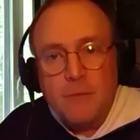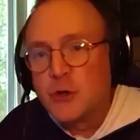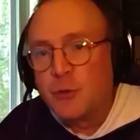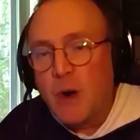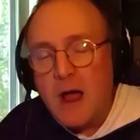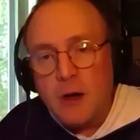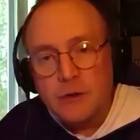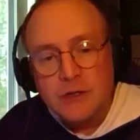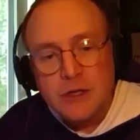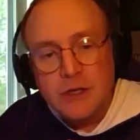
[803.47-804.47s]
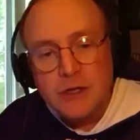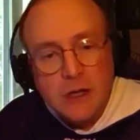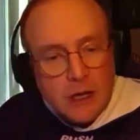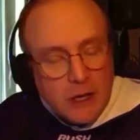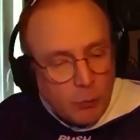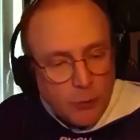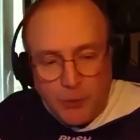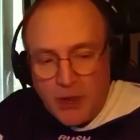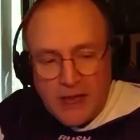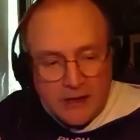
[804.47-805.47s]
my first round, we're
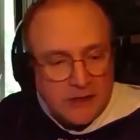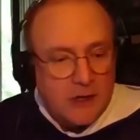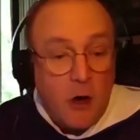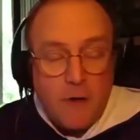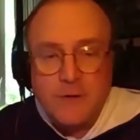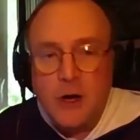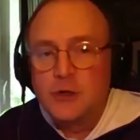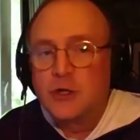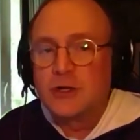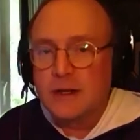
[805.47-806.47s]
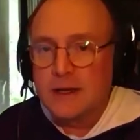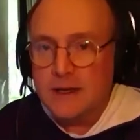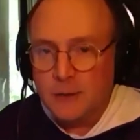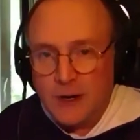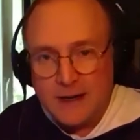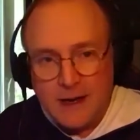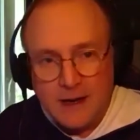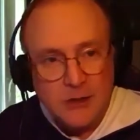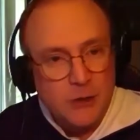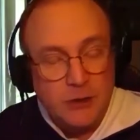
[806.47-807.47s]
playing and the golf coach is like, "Hey, Craig, how
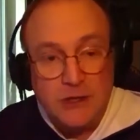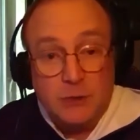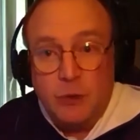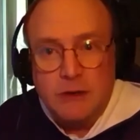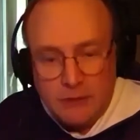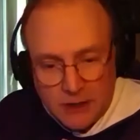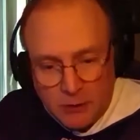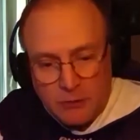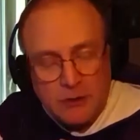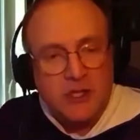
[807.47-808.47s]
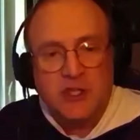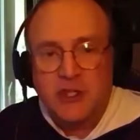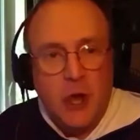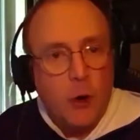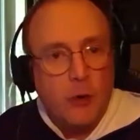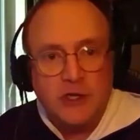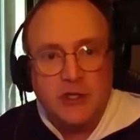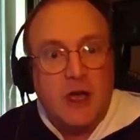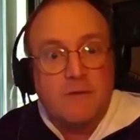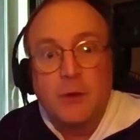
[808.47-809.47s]
you doing?" Because the snow and
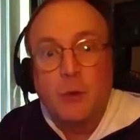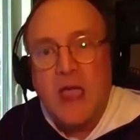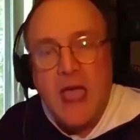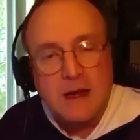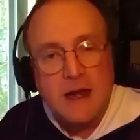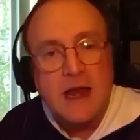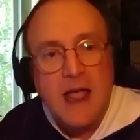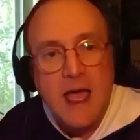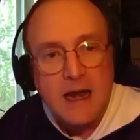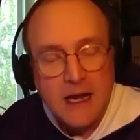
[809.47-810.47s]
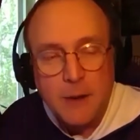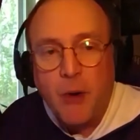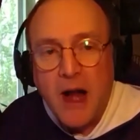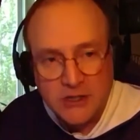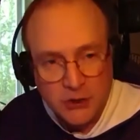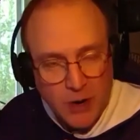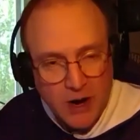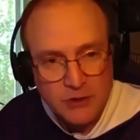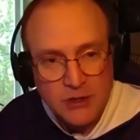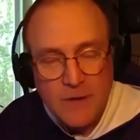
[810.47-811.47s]
stuff, that we hadn't had any practice rounds.